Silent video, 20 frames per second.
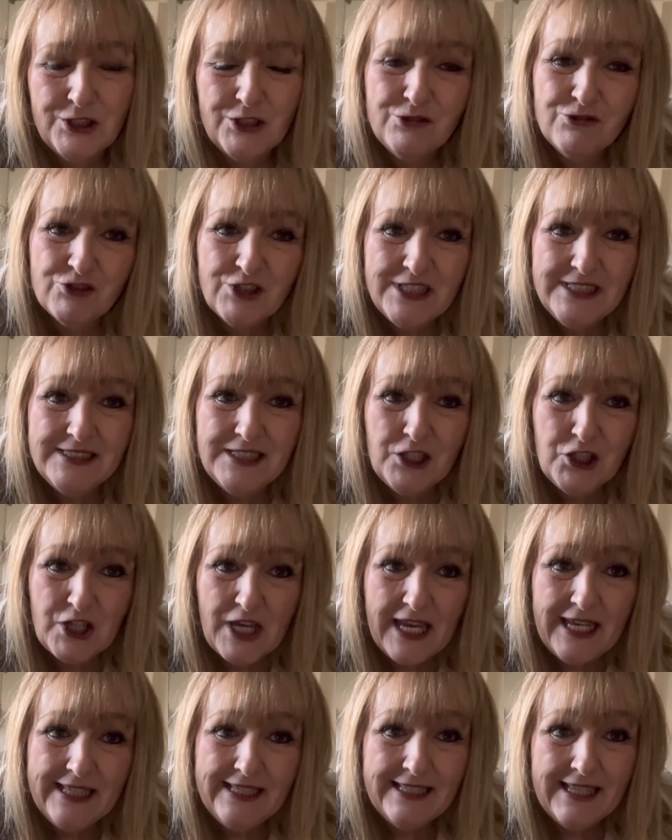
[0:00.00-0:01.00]
to Tracy
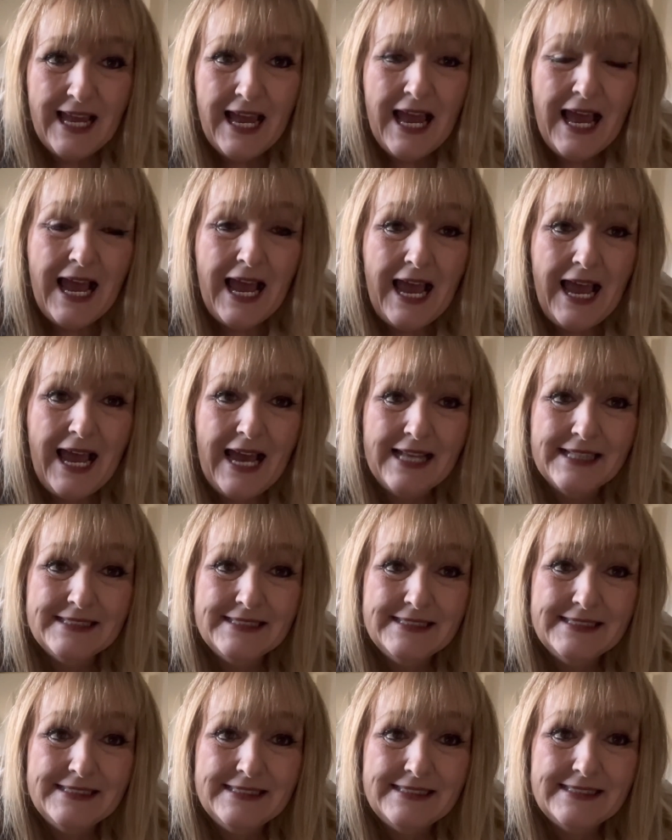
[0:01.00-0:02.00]
Jane
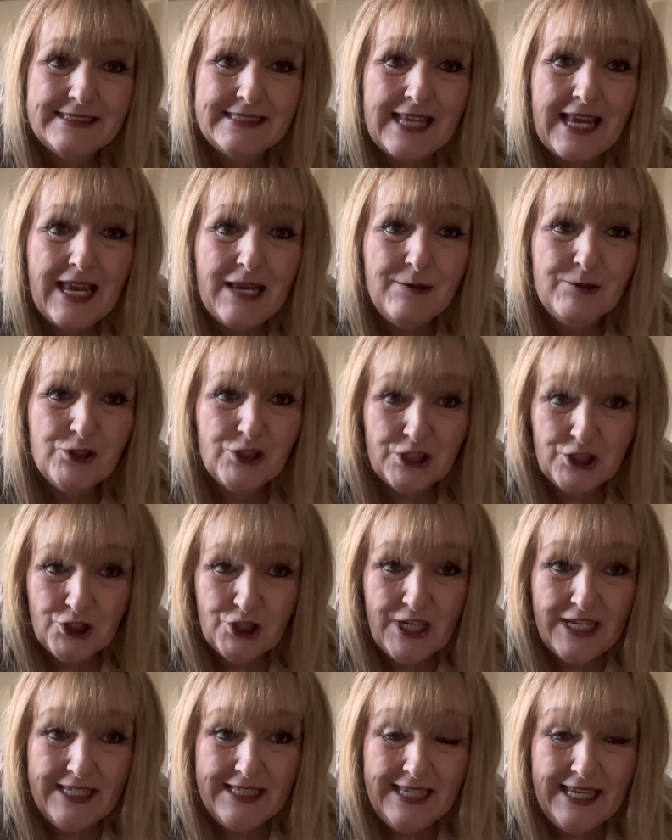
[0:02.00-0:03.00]
and uh, Just
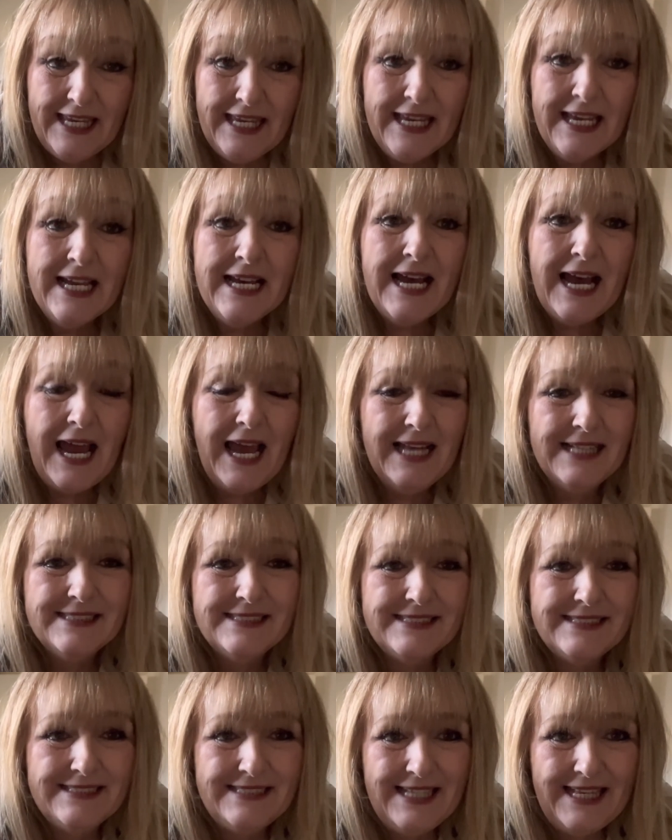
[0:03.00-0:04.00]
Janey and
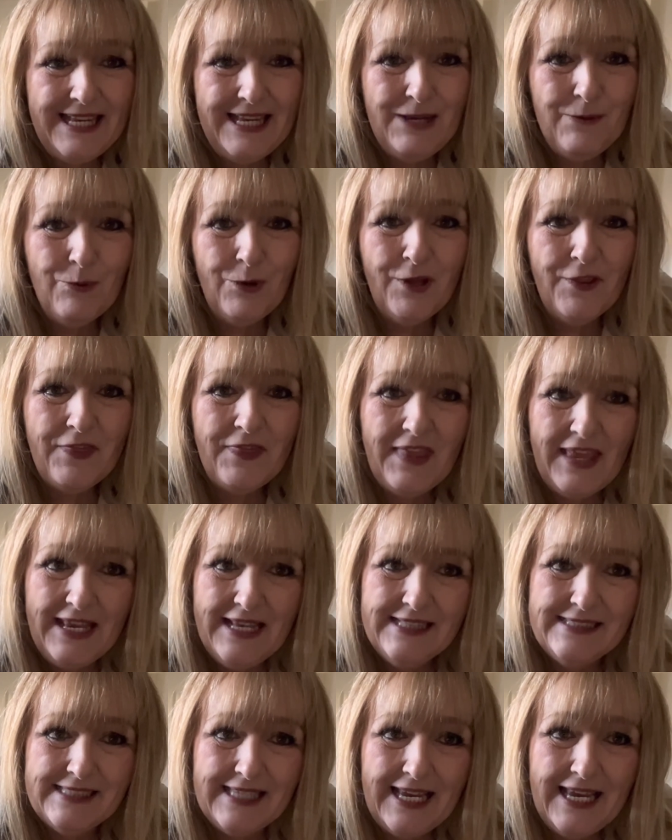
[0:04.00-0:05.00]
see what they
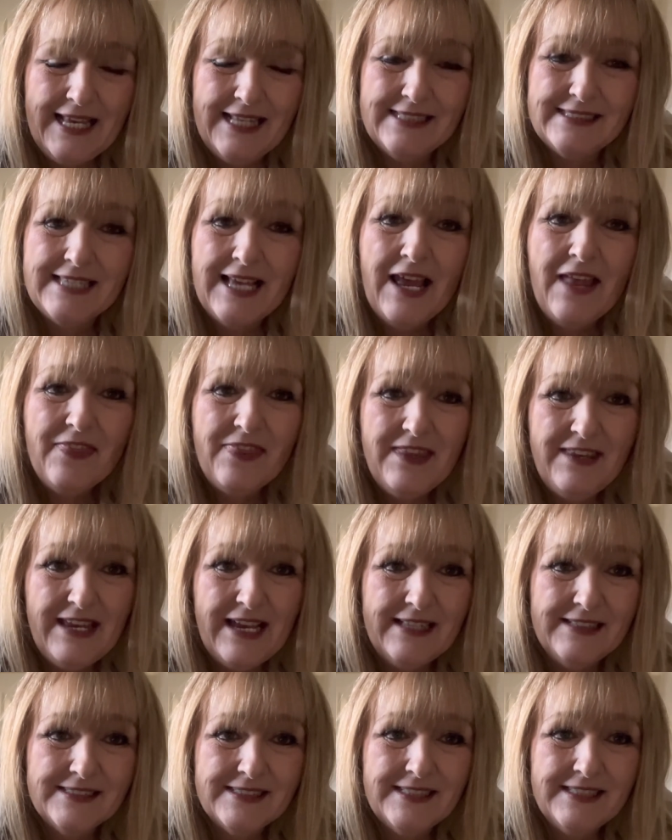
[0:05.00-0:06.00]
did, the
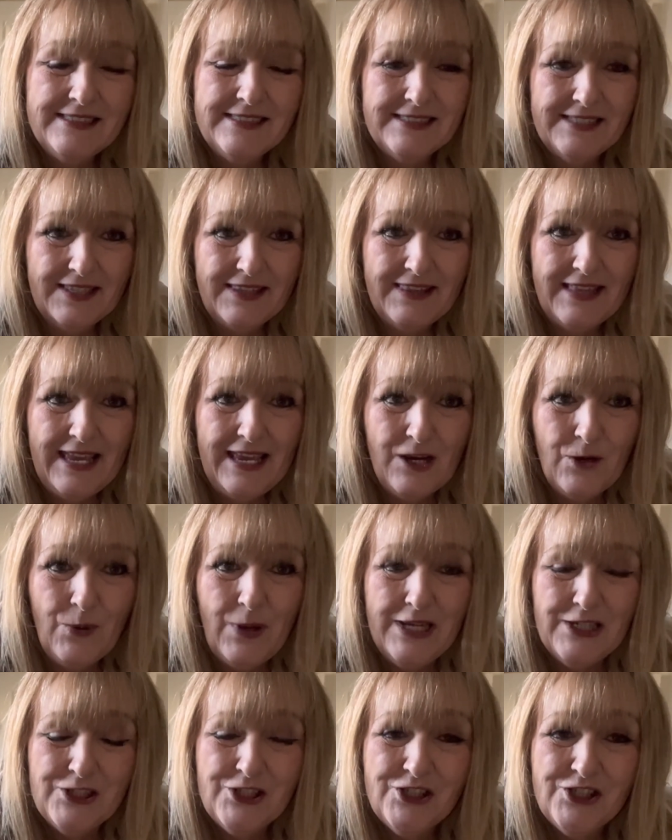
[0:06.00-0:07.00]
answers to their
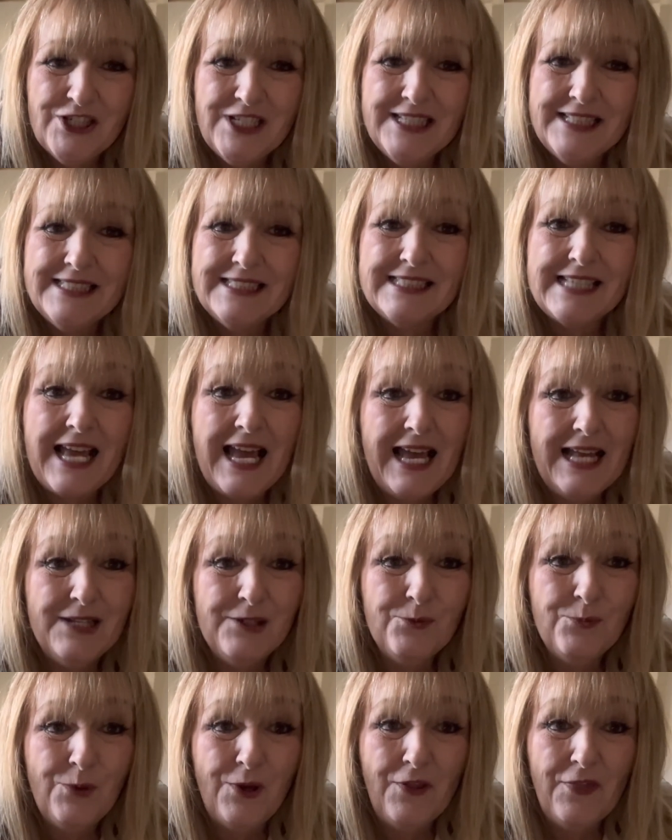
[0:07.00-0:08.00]
questions
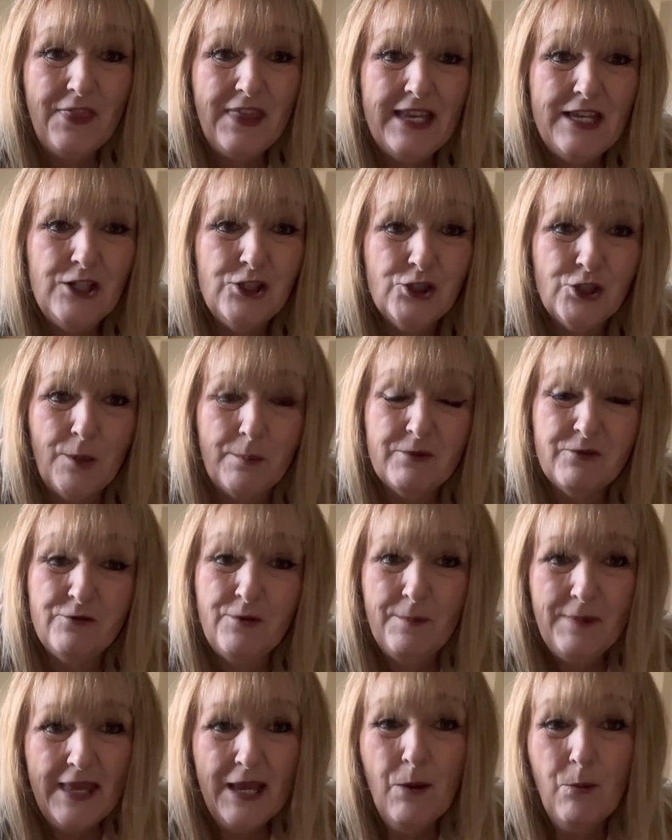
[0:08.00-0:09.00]
and what they shopped
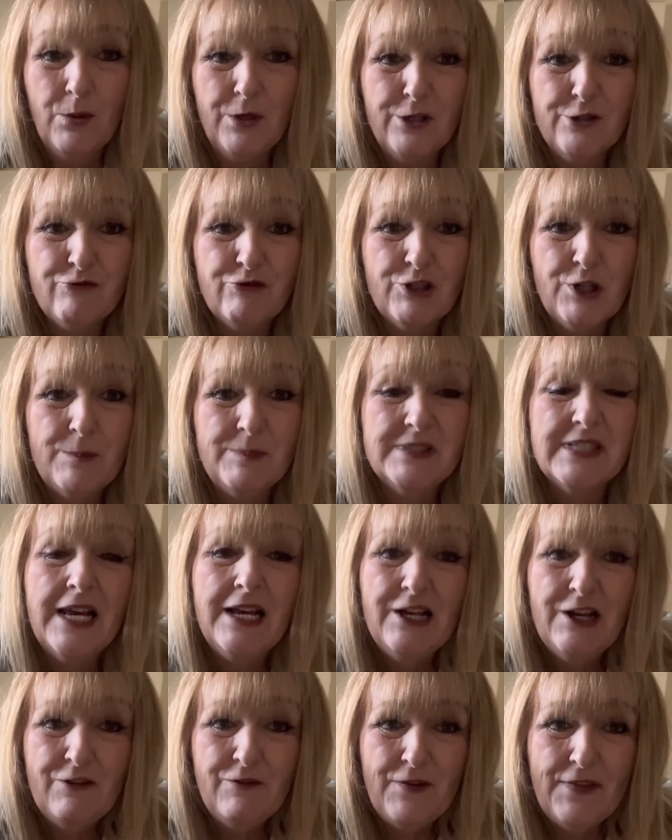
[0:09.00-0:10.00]
from their wardrobes
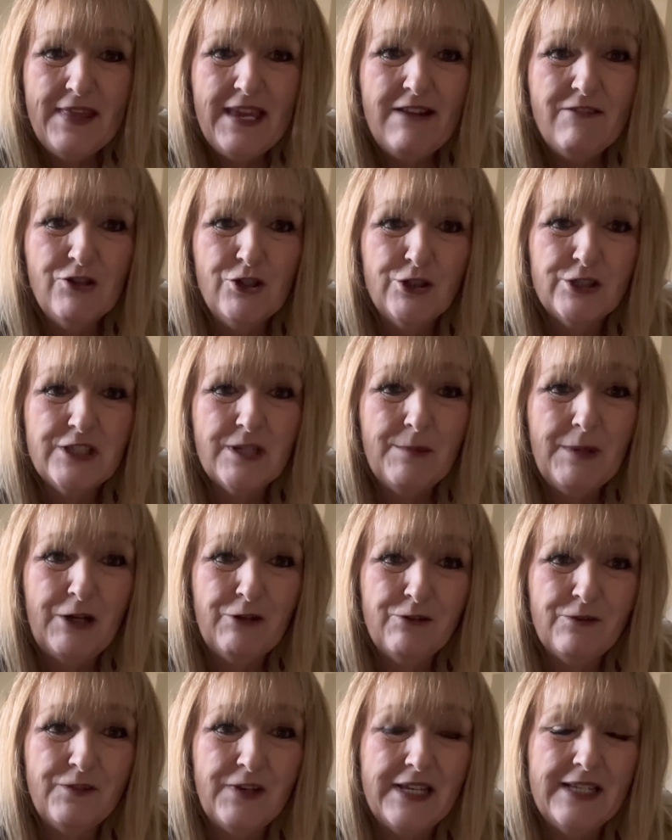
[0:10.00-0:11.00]
for their autumn
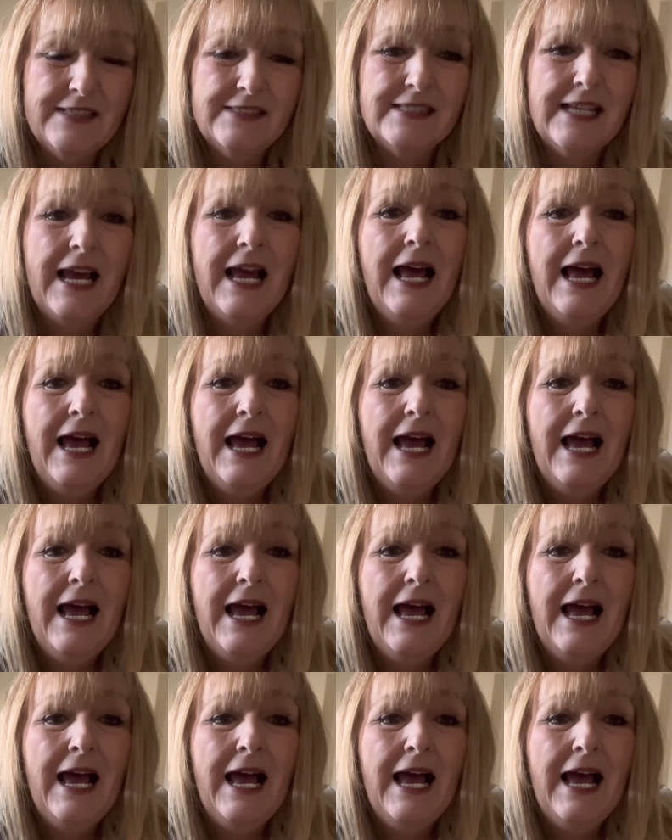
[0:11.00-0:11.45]
outfit.